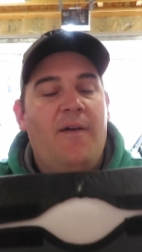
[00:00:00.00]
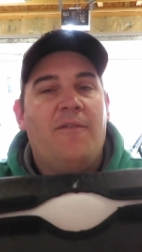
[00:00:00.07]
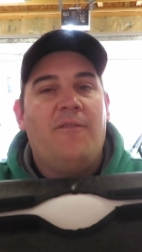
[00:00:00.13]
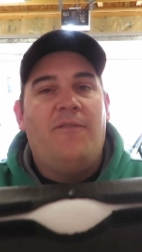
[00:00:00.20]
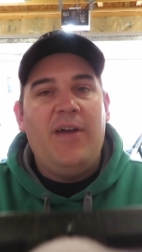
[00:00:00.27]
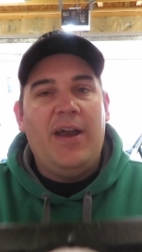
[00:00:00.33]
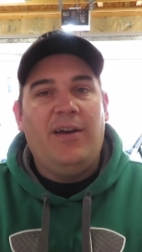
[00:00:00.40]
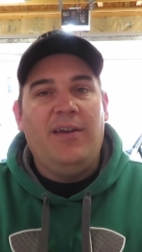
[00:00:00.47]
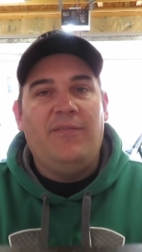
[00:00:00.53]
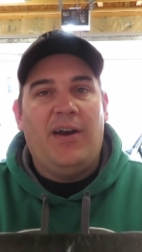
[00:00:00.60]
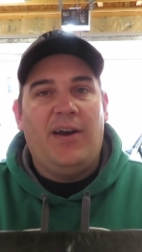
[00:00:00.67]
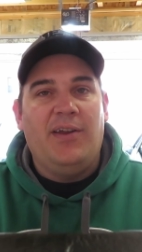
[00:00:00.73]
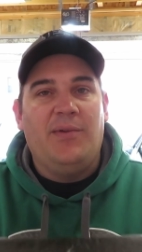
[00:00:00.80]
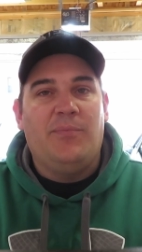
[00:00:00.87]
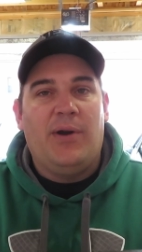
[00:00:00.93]
Very,
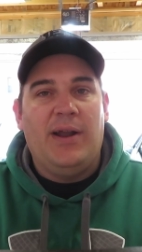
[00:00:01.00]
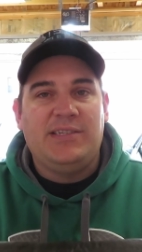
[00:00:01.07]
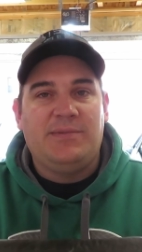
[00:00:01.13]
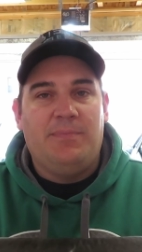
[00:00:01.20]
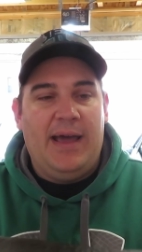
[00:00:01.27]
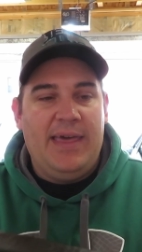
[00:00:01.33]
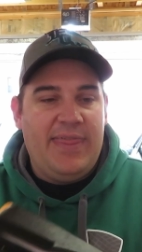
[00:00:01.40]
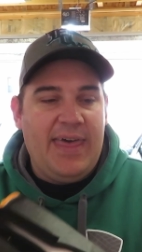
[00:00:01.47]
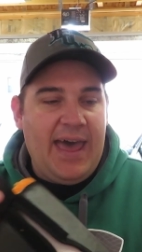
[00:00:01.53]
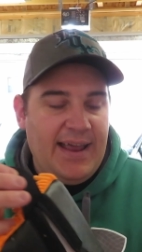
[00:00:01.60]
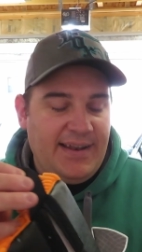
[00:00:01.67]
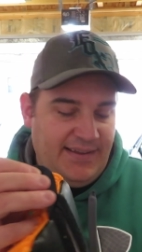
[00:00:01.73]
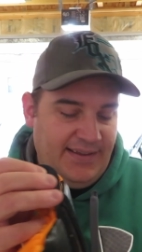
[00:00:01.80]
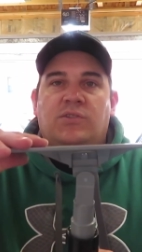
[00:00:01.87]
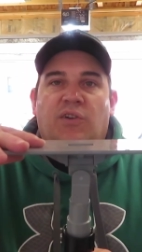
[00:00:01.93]
very impressed by
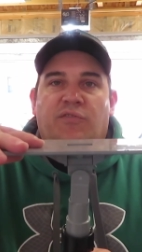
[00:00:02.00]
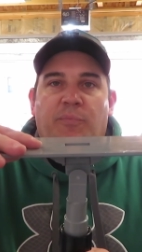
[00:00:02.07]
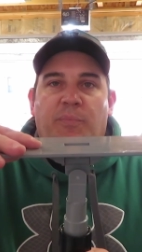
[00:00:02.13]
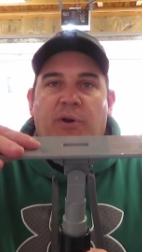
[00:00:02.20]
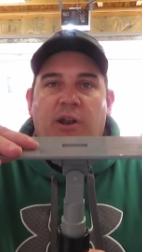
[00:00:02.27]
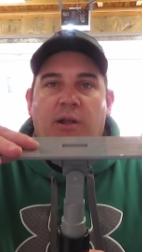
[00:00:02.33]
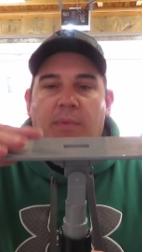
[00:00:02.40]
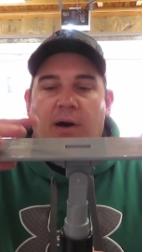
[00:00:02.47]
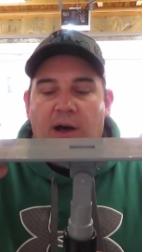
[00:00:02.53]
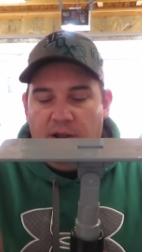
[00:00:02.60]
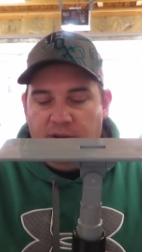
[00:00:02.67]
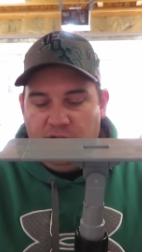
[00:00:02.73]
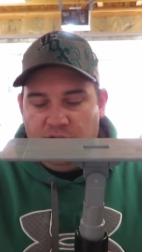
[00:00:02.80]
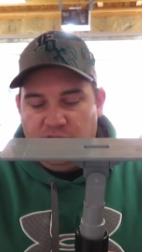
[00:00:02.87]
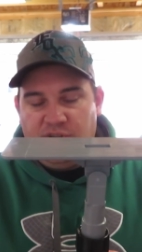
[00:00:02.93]
that. So if we're putting them
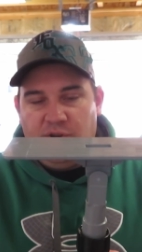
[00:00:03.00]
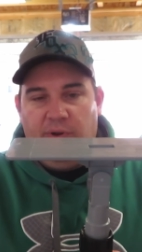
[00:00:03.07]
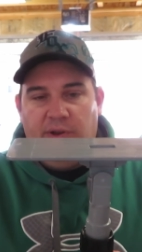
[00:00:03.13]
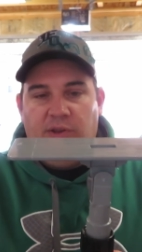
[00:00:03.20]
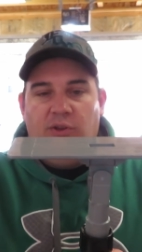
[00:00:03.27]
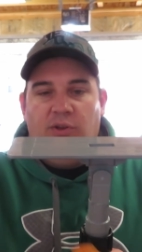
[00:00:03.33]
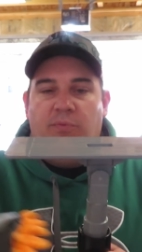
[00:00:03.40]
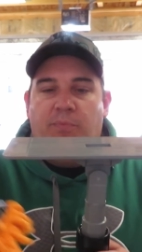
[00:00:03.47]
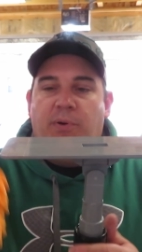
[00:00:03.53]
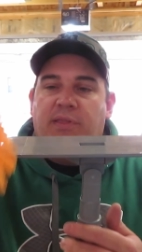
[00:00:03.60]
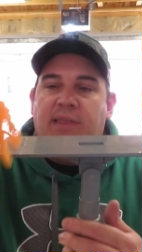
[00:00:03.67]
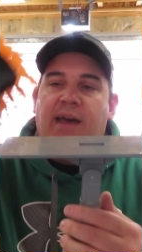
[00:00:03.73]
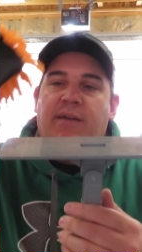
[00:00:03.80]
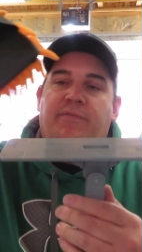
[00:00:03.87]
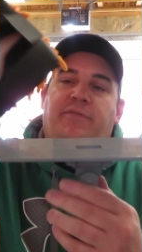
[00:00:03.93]
on, you're just going to put
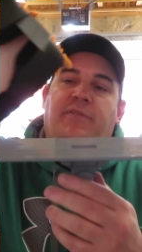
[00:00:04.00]
that